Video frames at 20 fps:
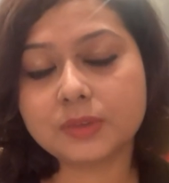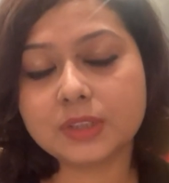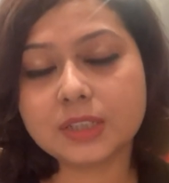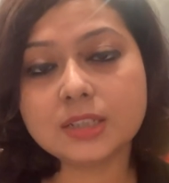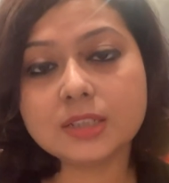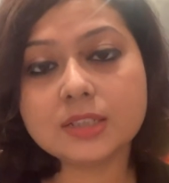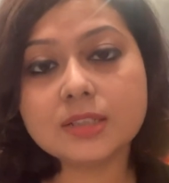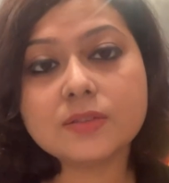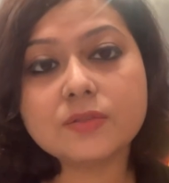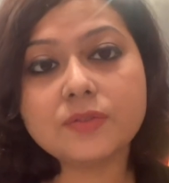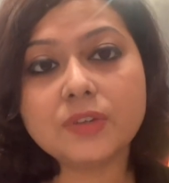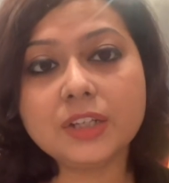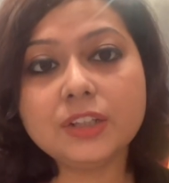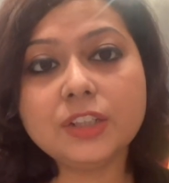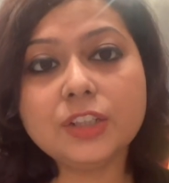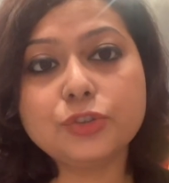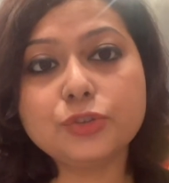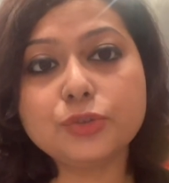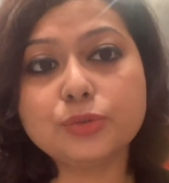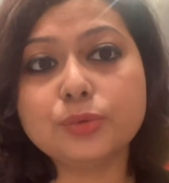It is
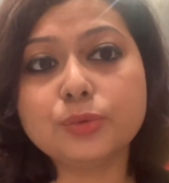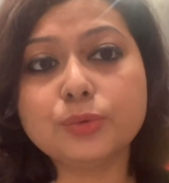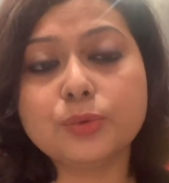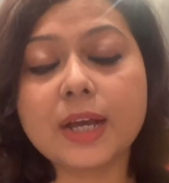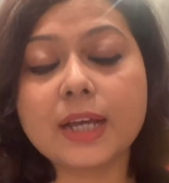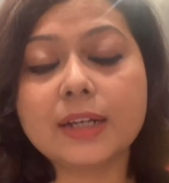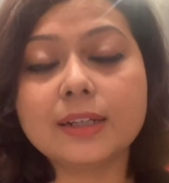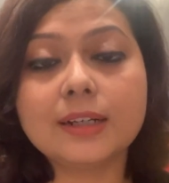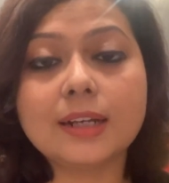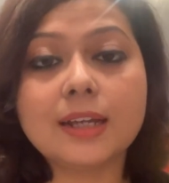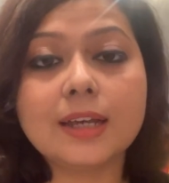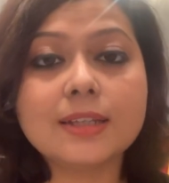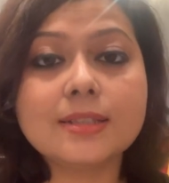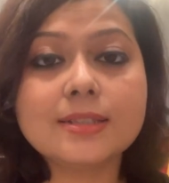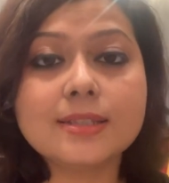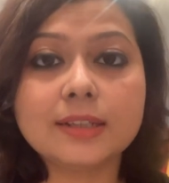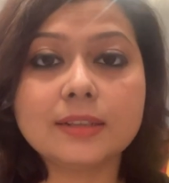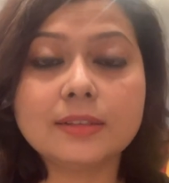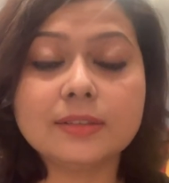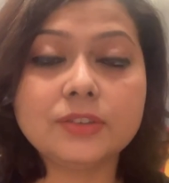very true, and
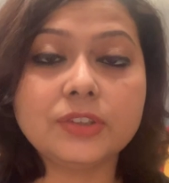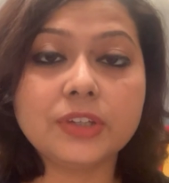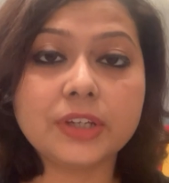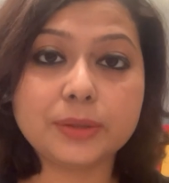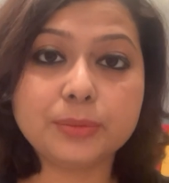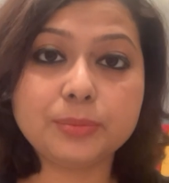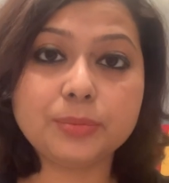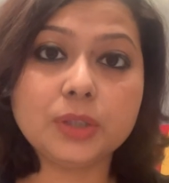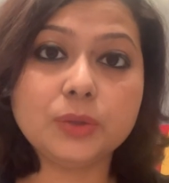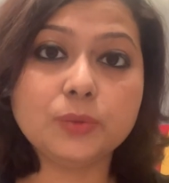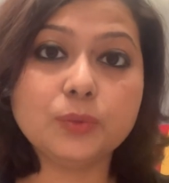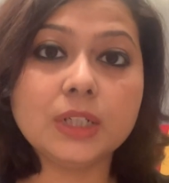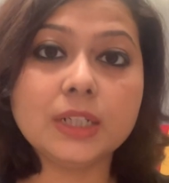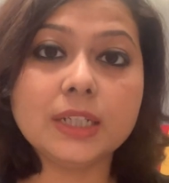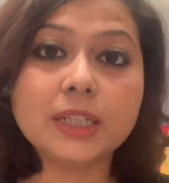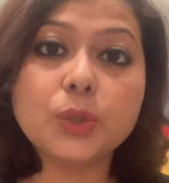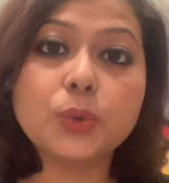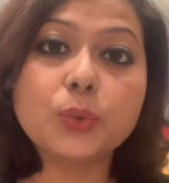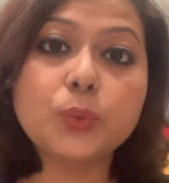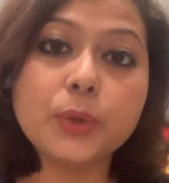client-centered therapy will
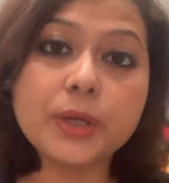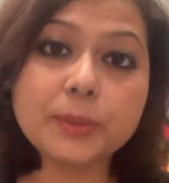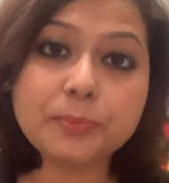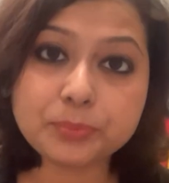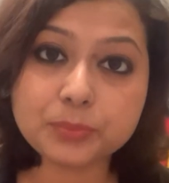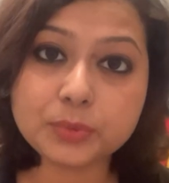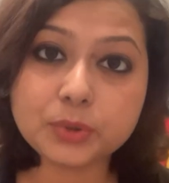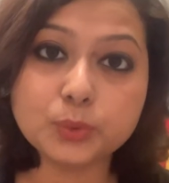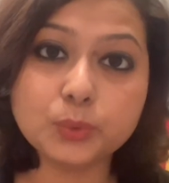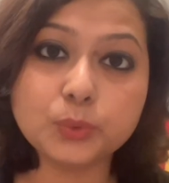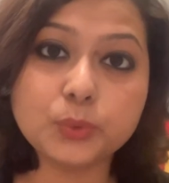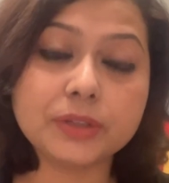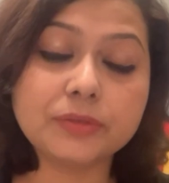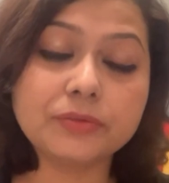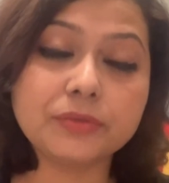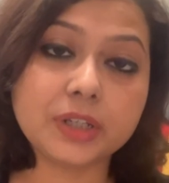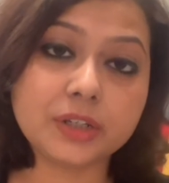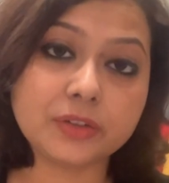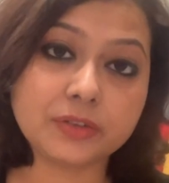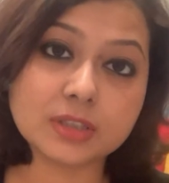equip you
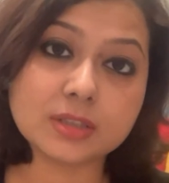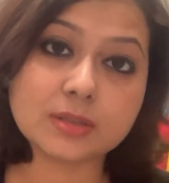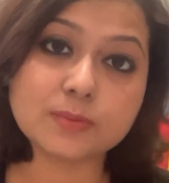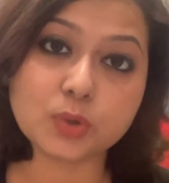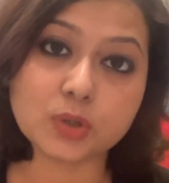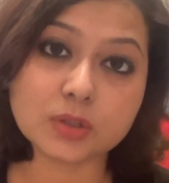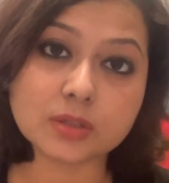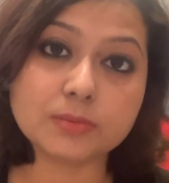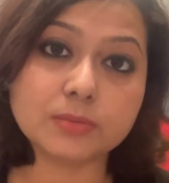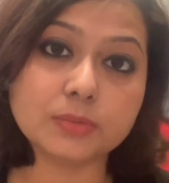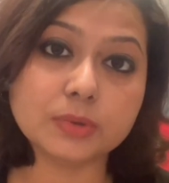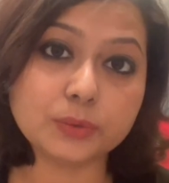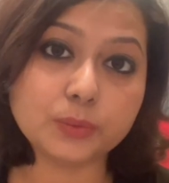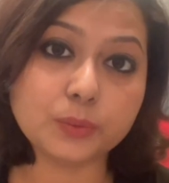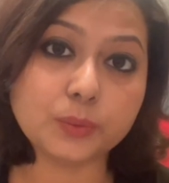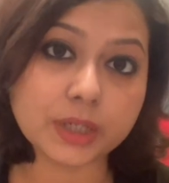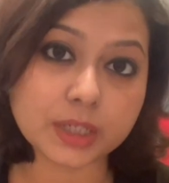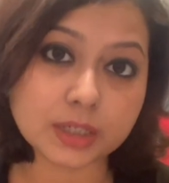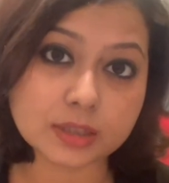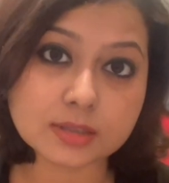in various possible
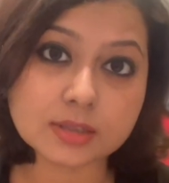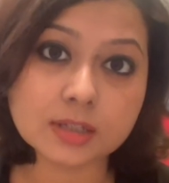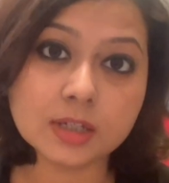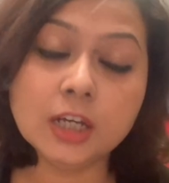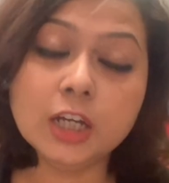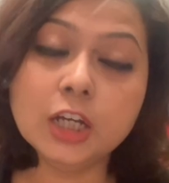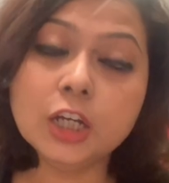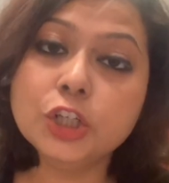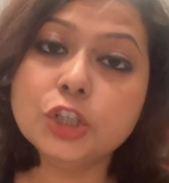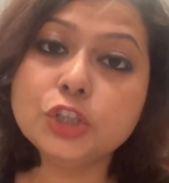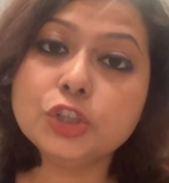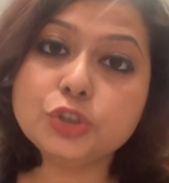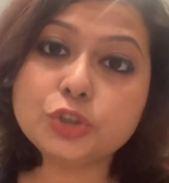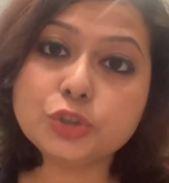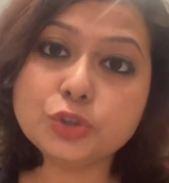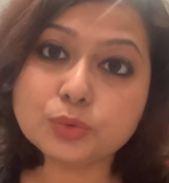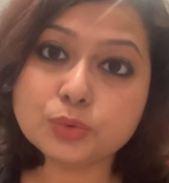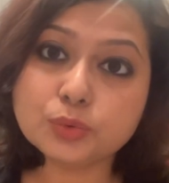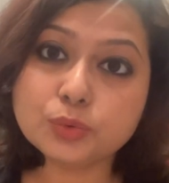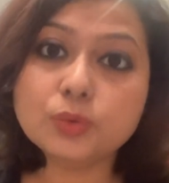ways
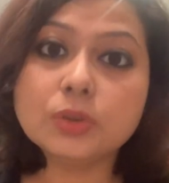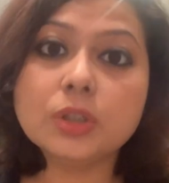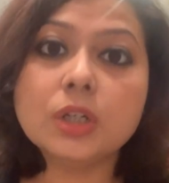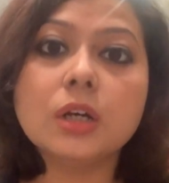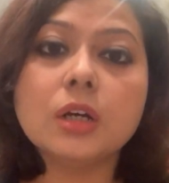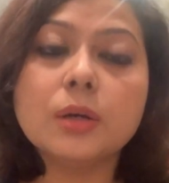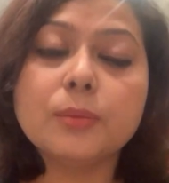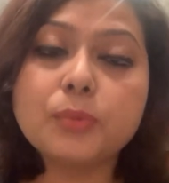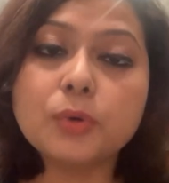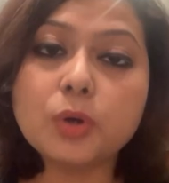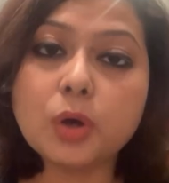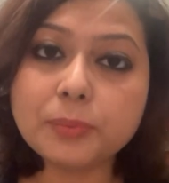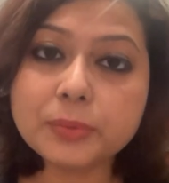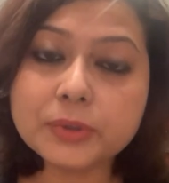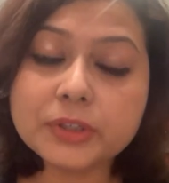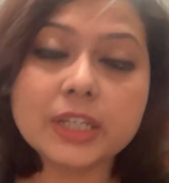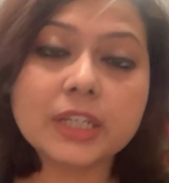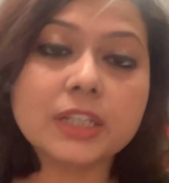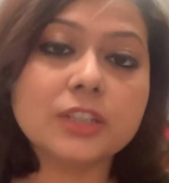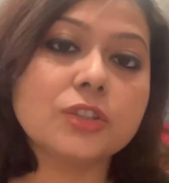to
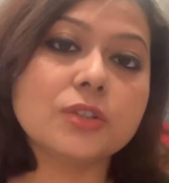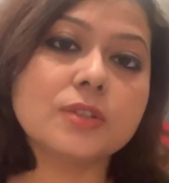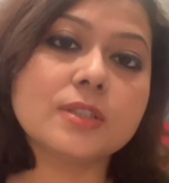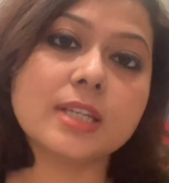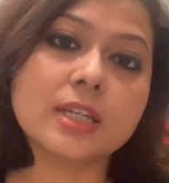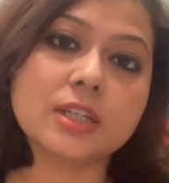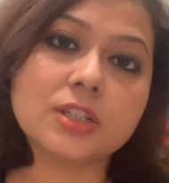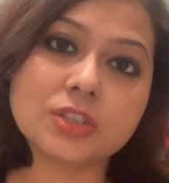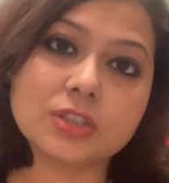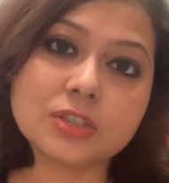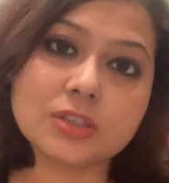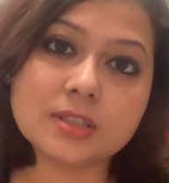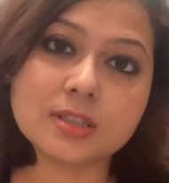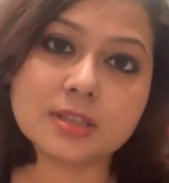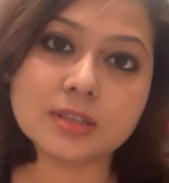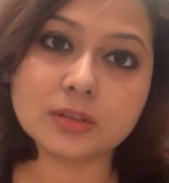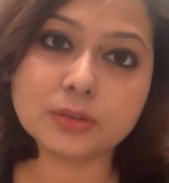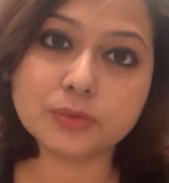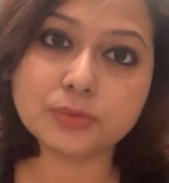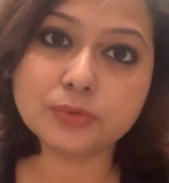propagate your sessions
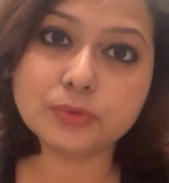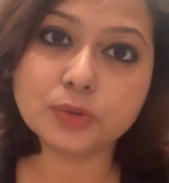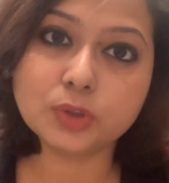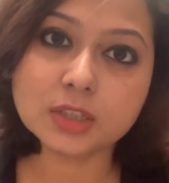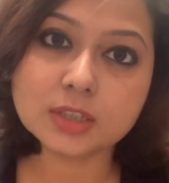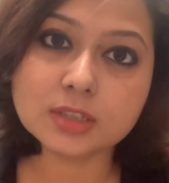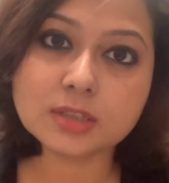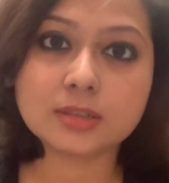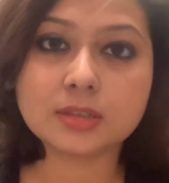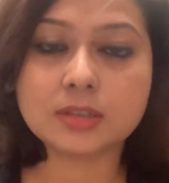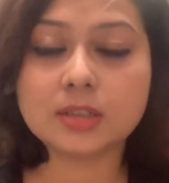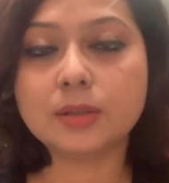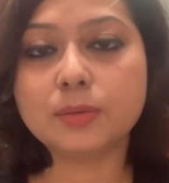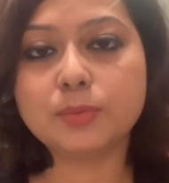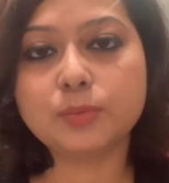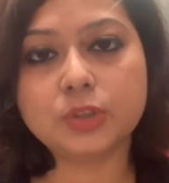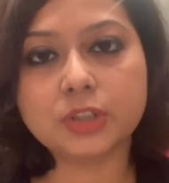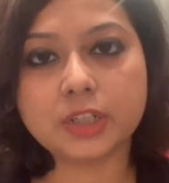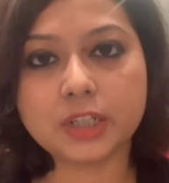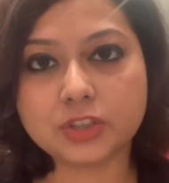in the fullest
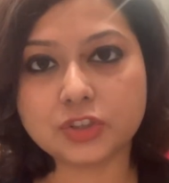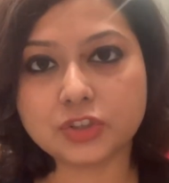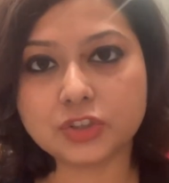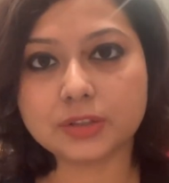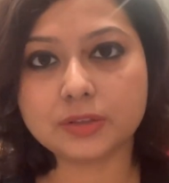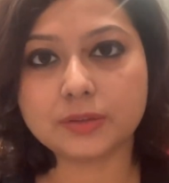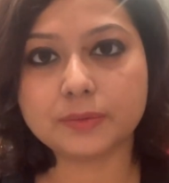potential.